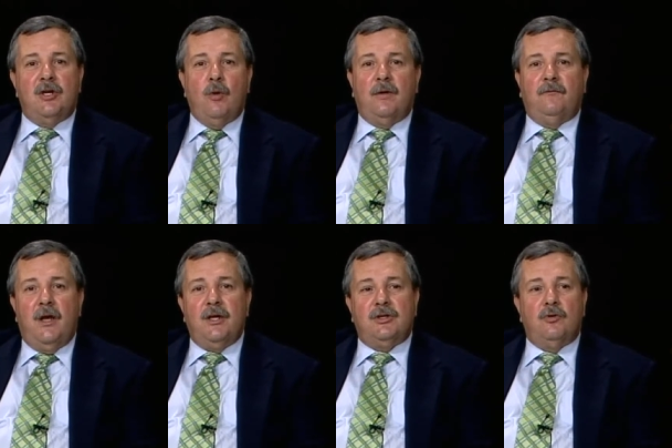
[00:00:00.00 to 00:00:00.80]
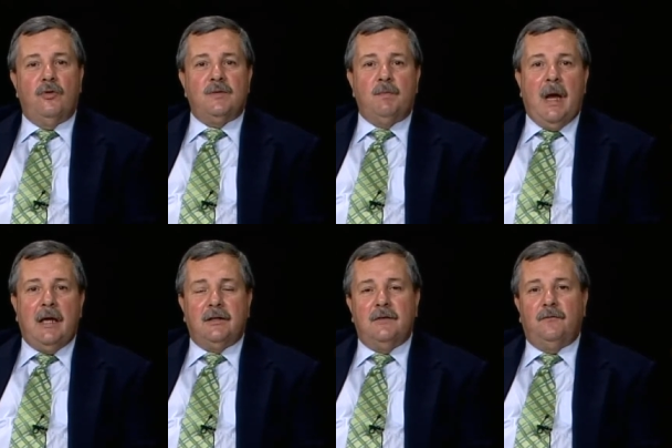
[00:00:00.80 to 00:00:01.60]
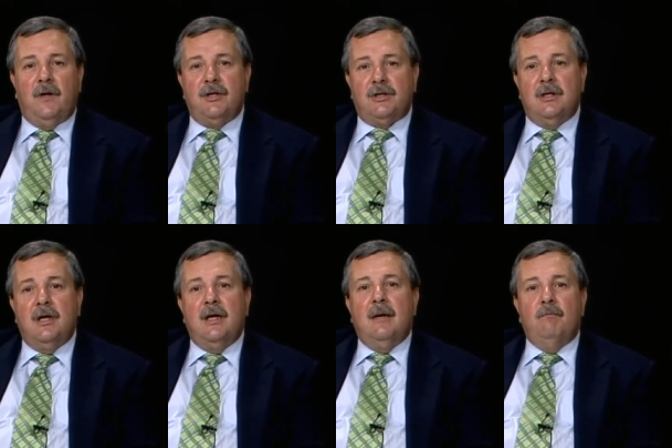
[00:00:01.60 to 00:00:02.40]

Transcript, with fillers: no inflation or there's mild inflation.